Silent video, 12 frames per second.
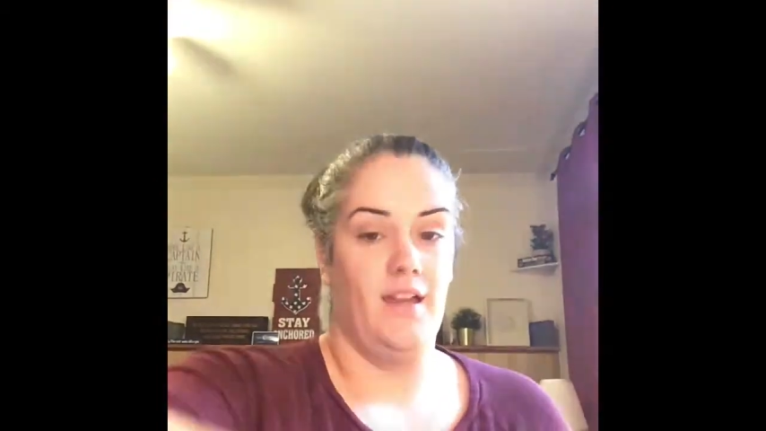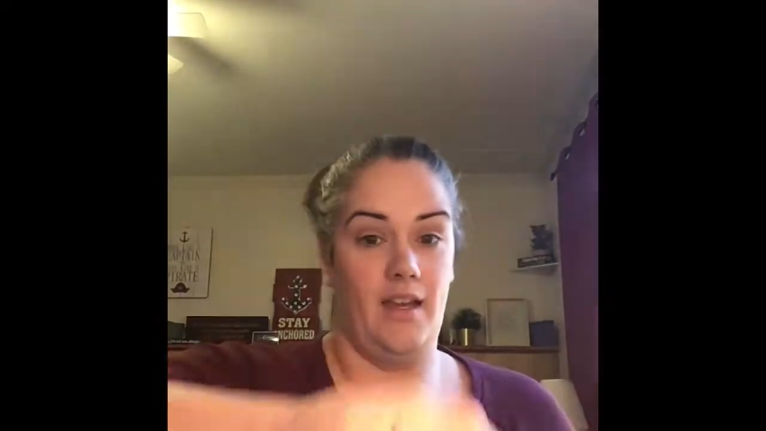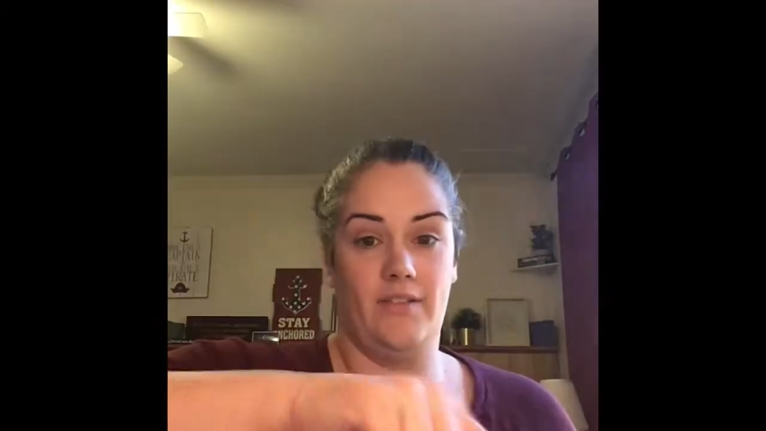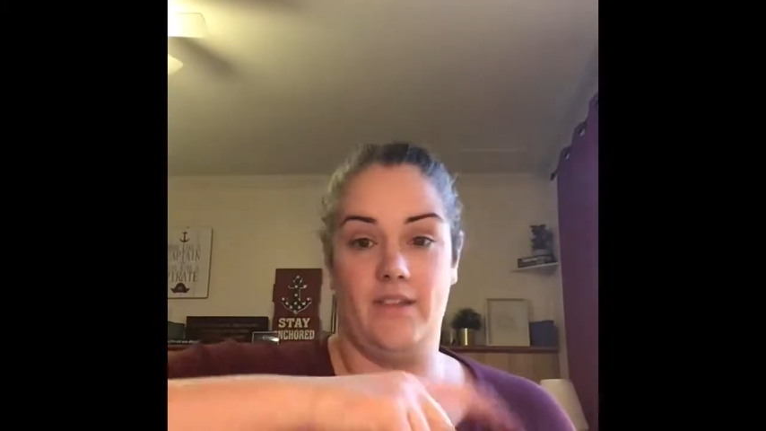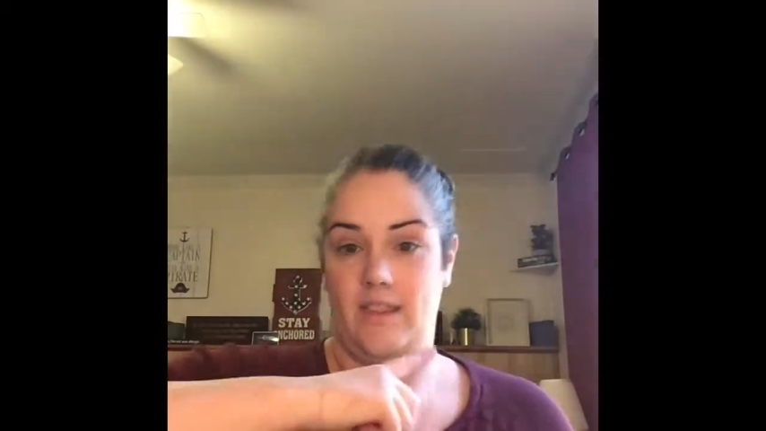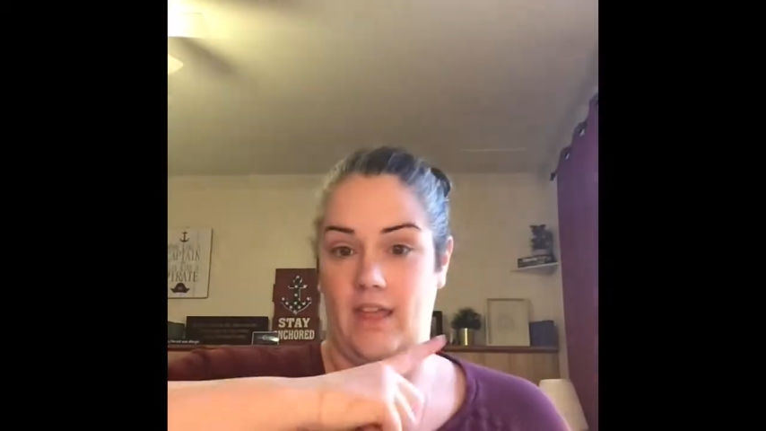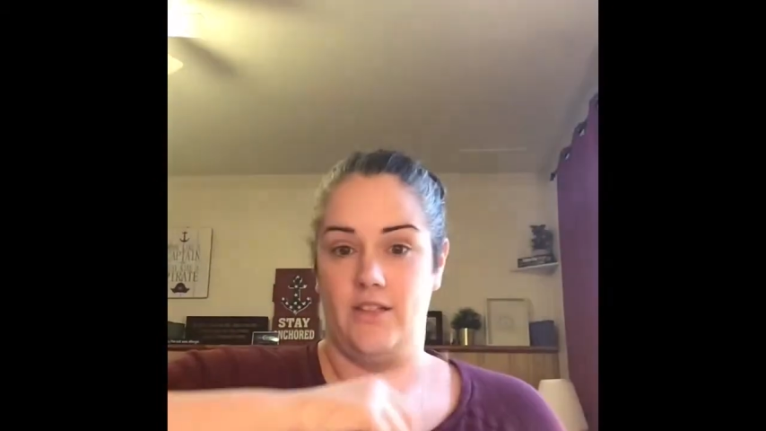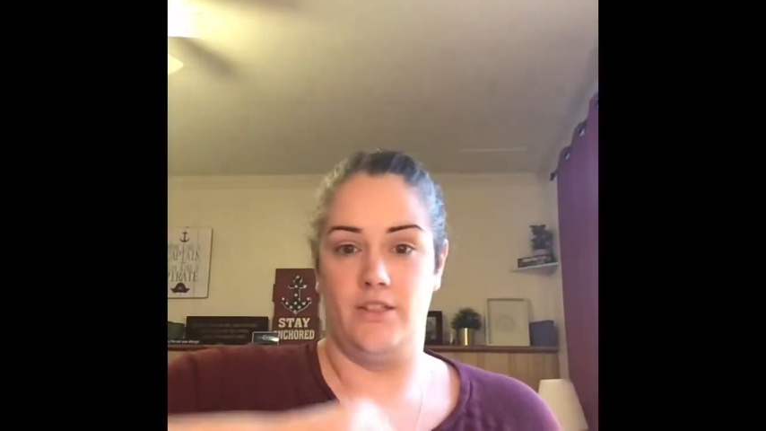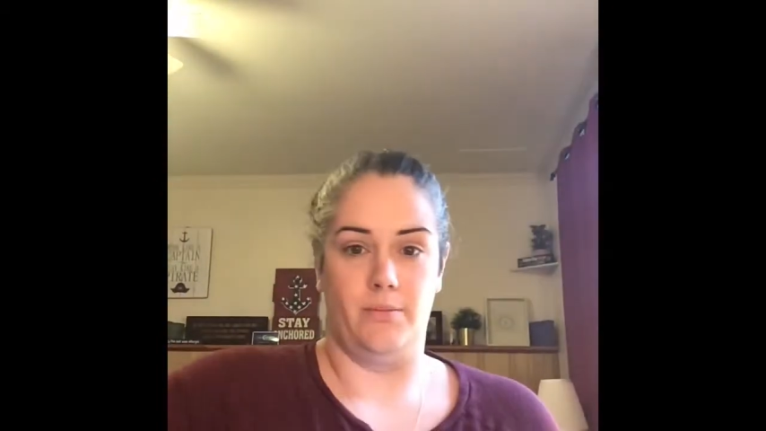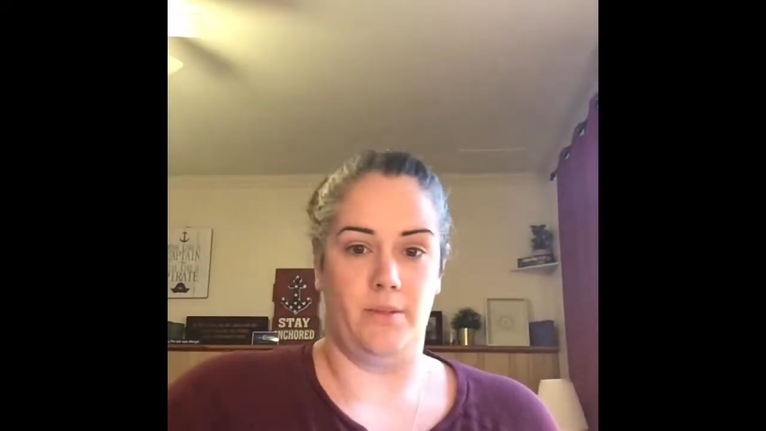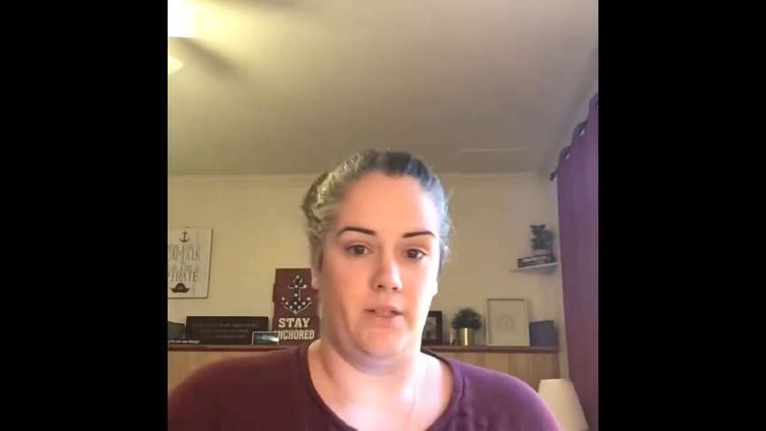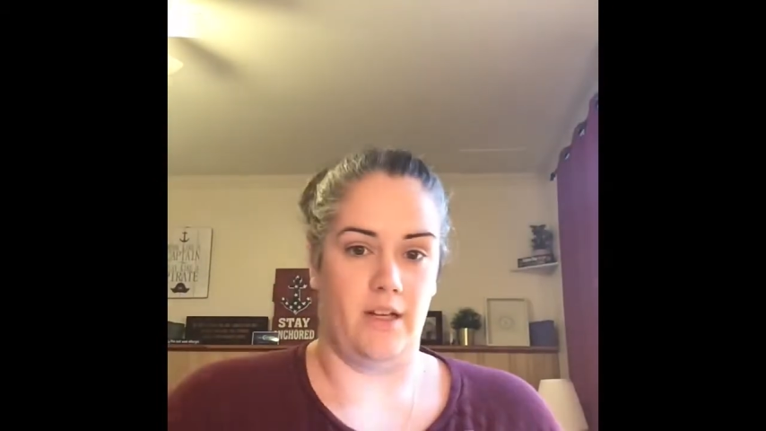Having that
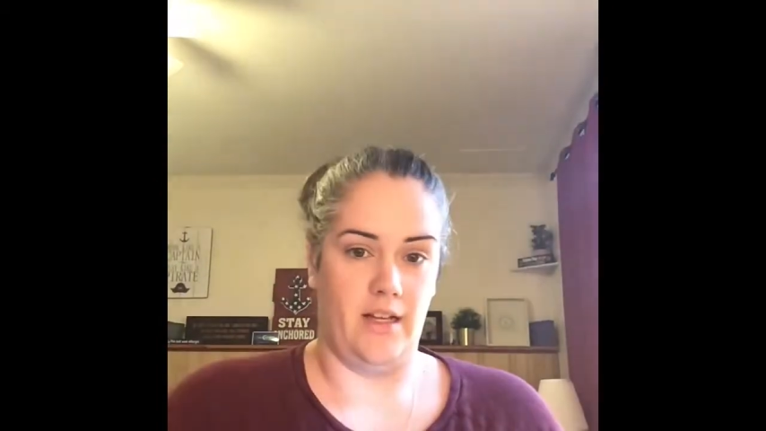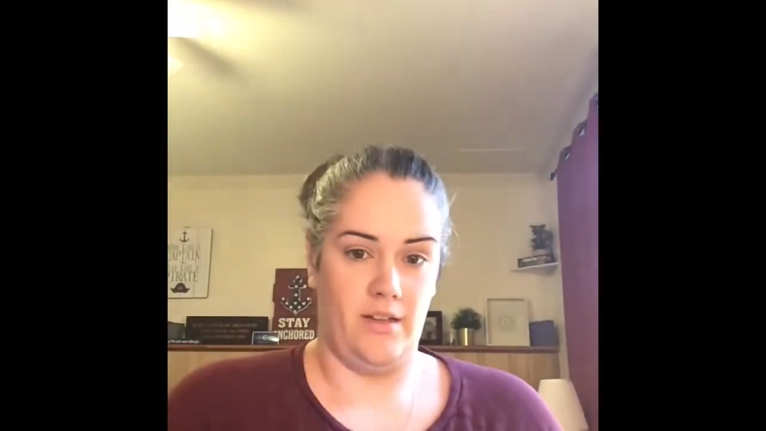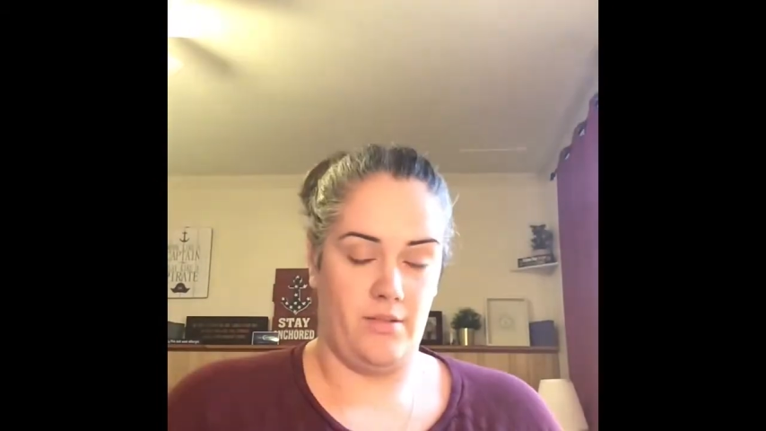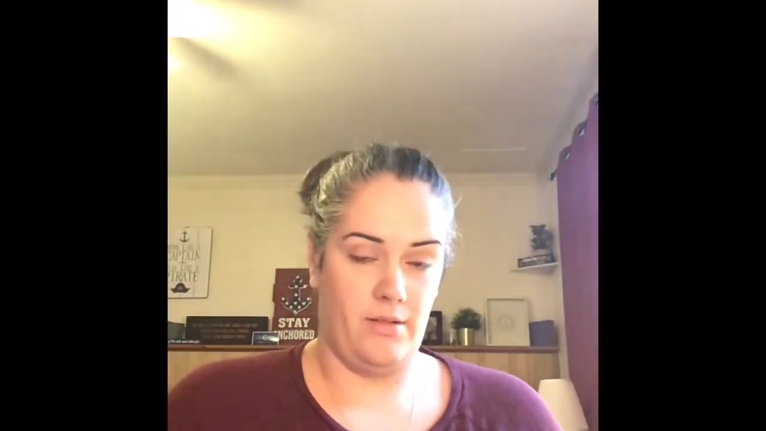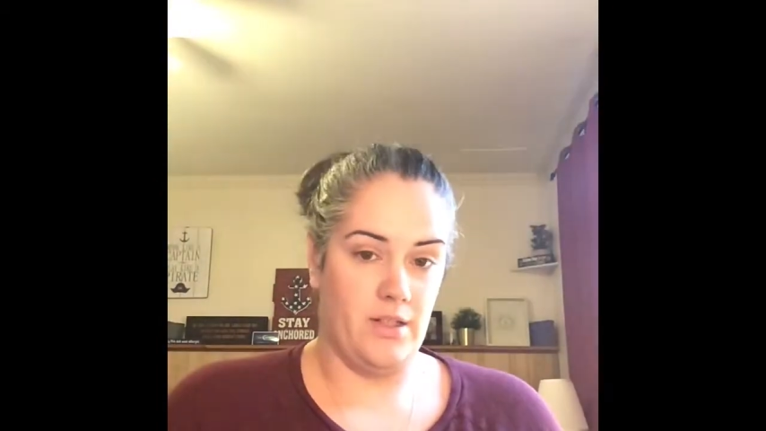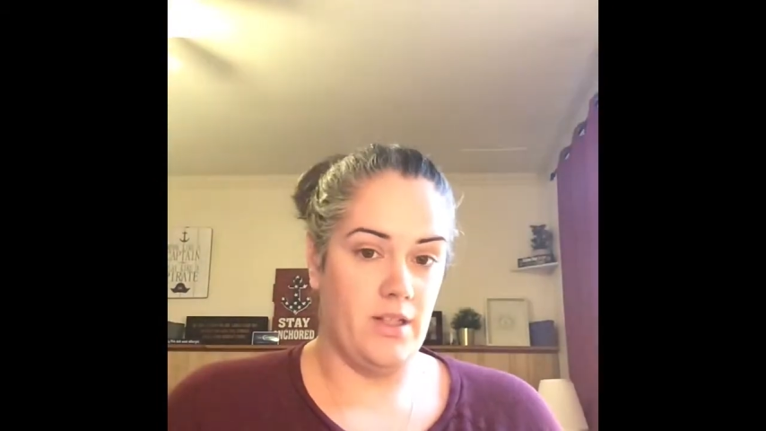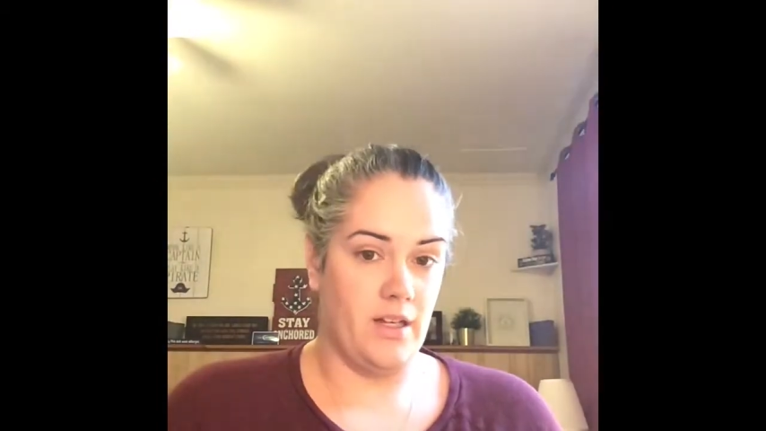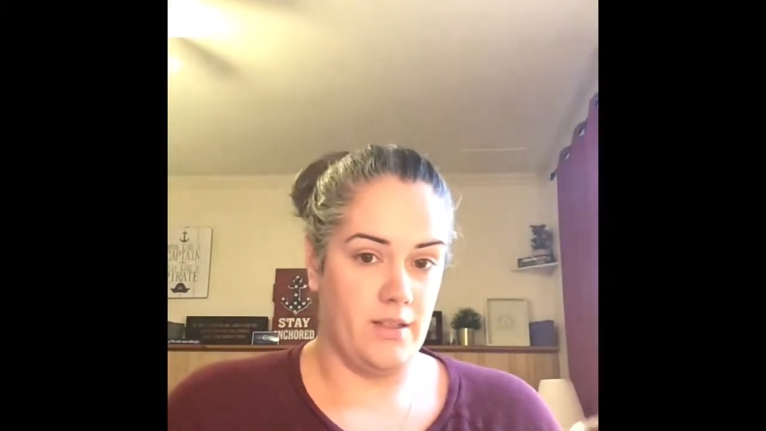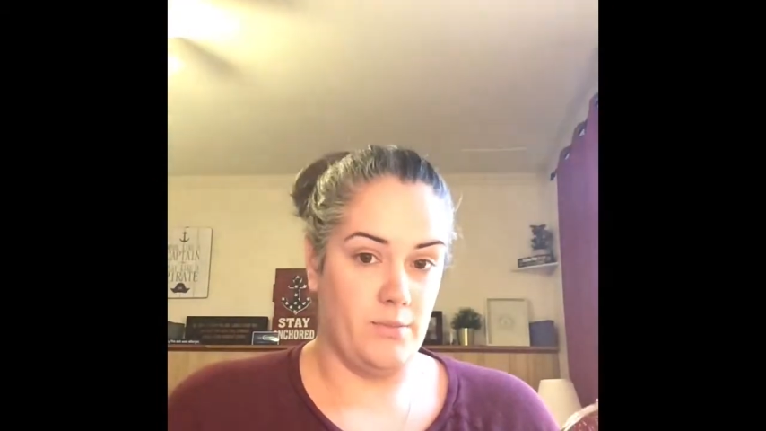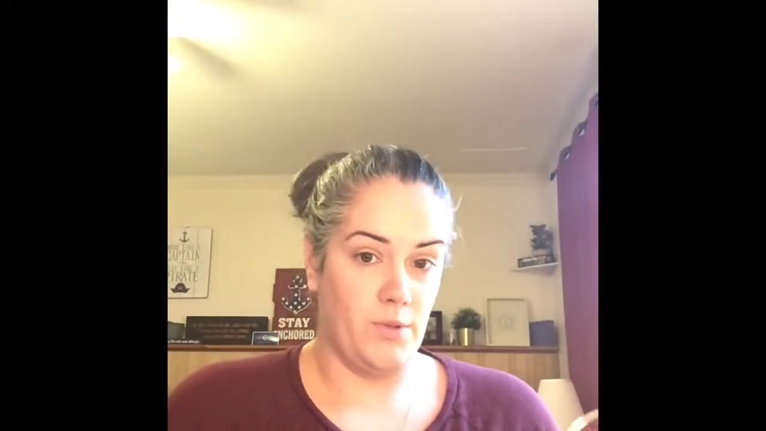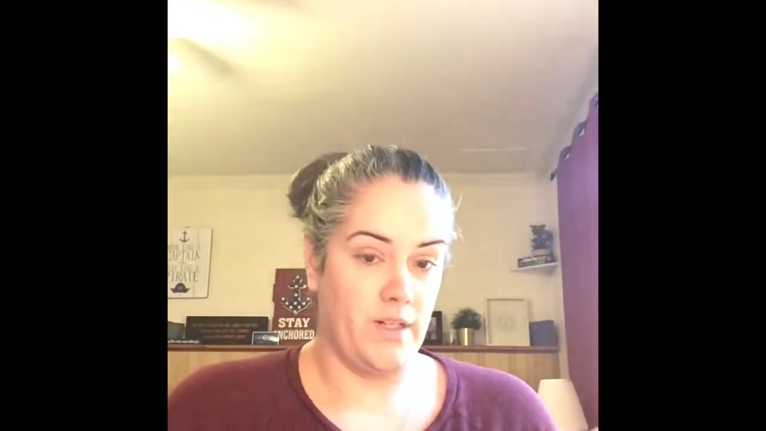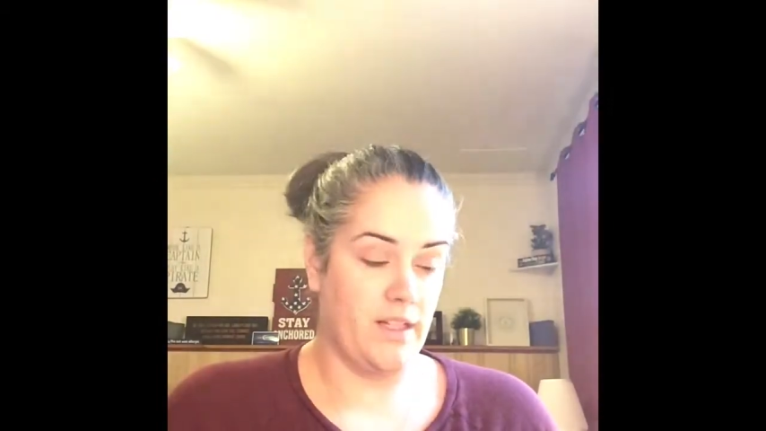jump on your head at 3 o'clock
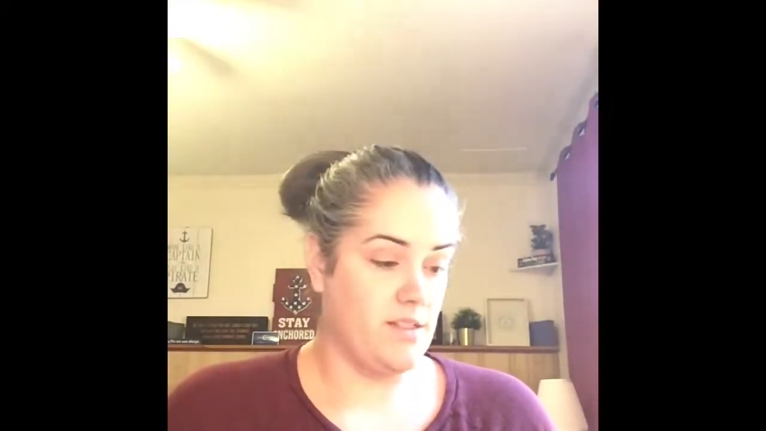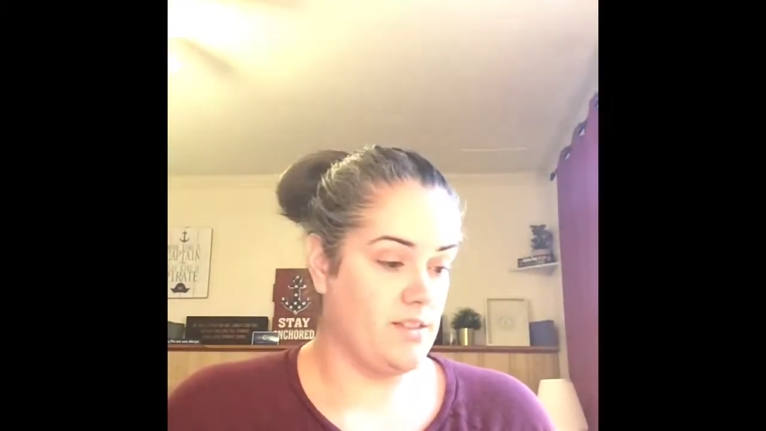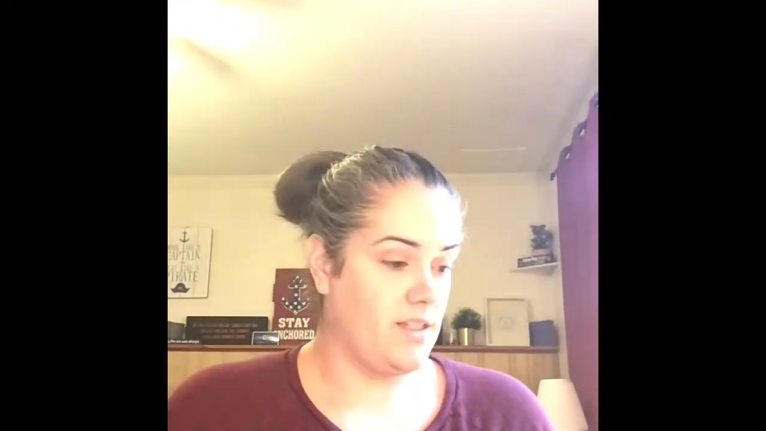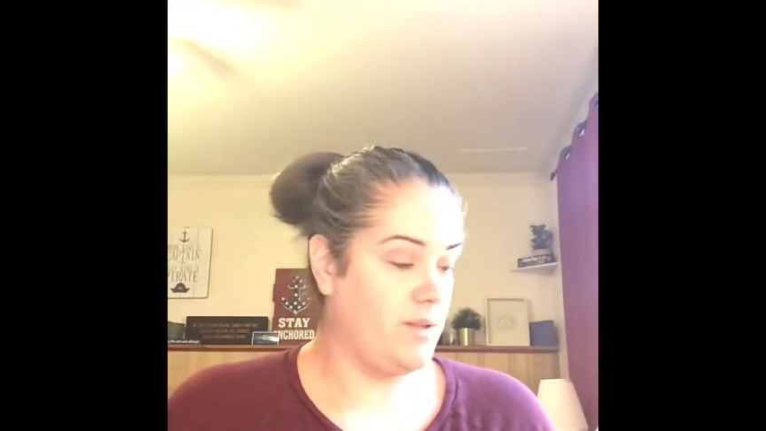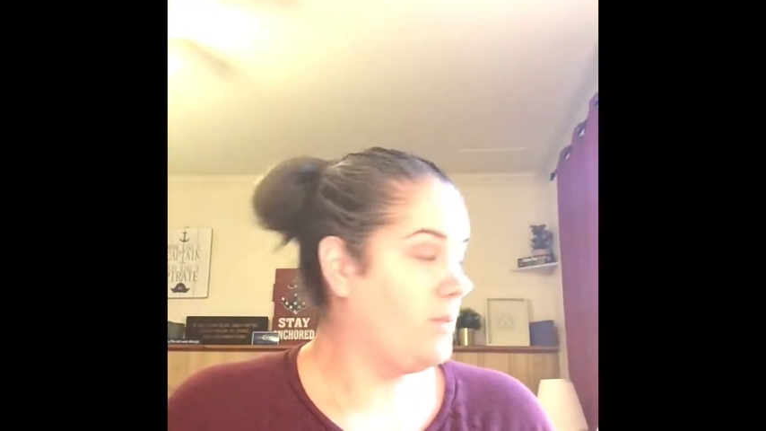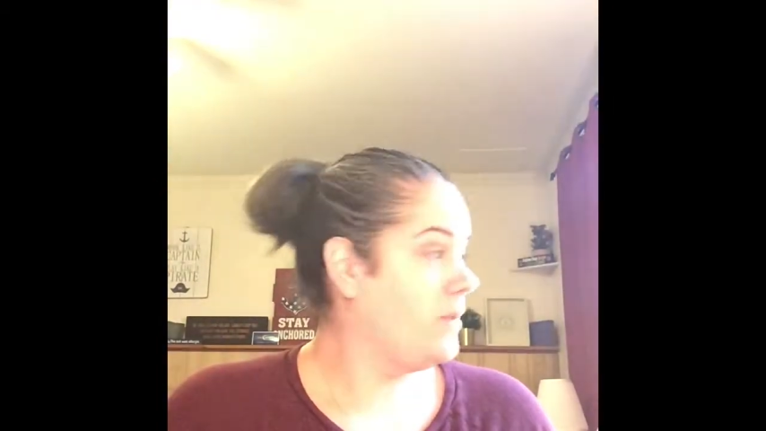in the morning because he